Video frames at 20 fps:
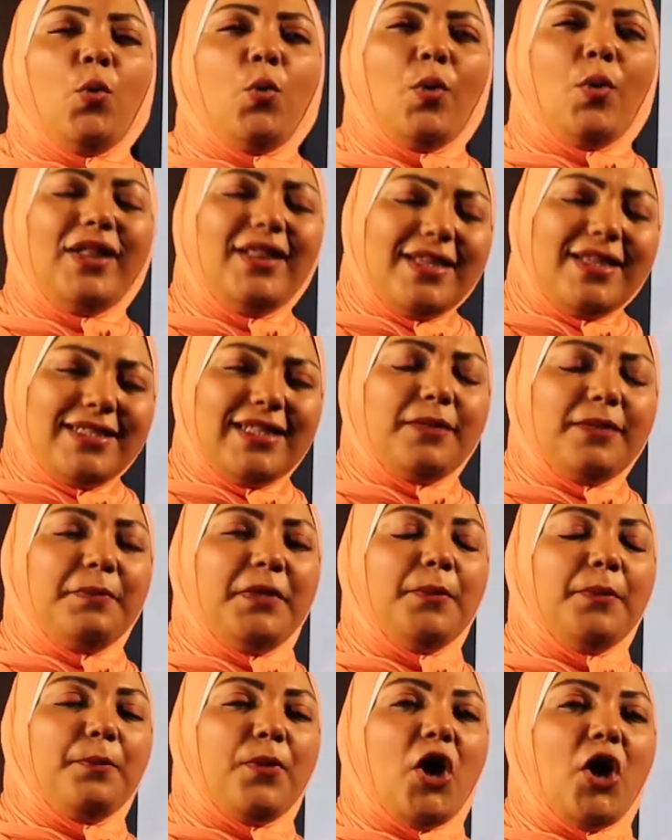What does it
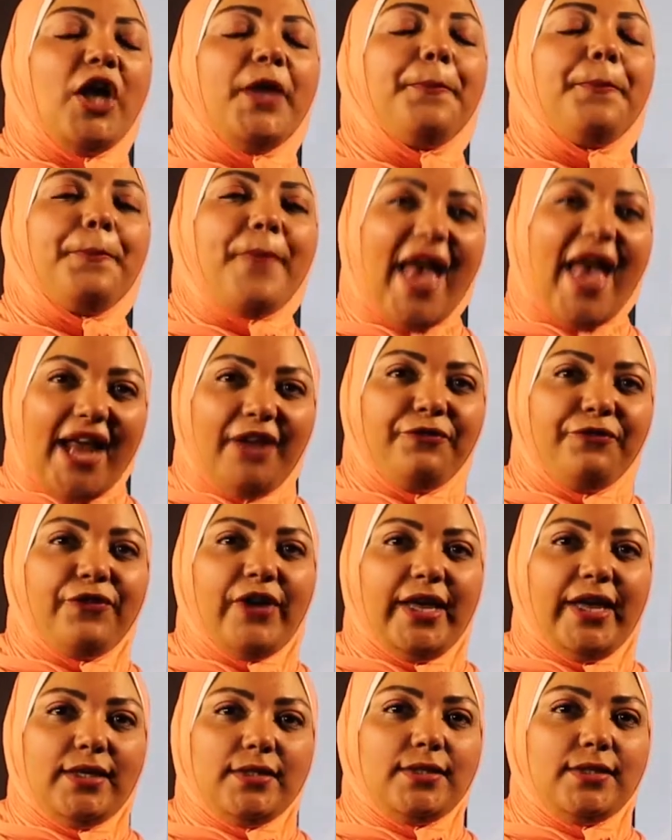mean by
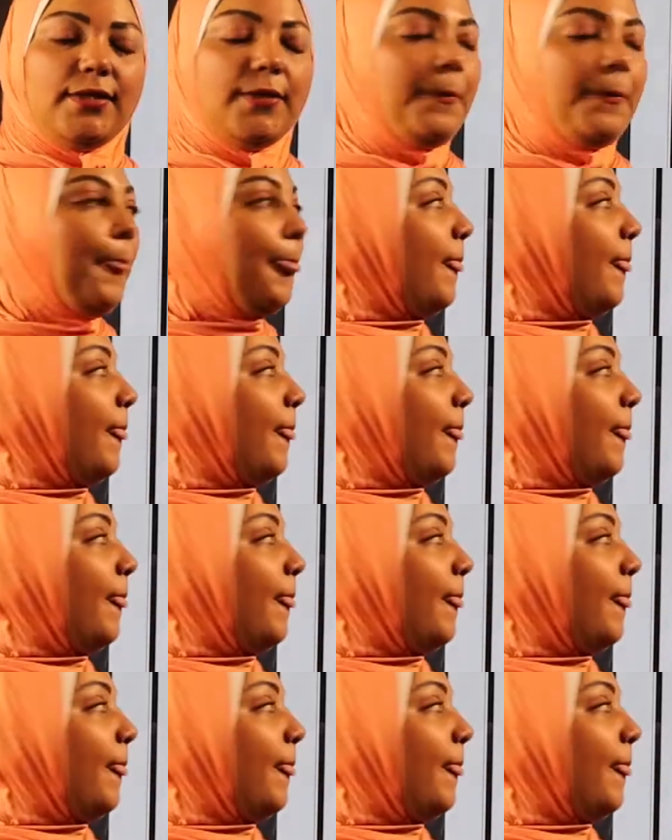paraphrase?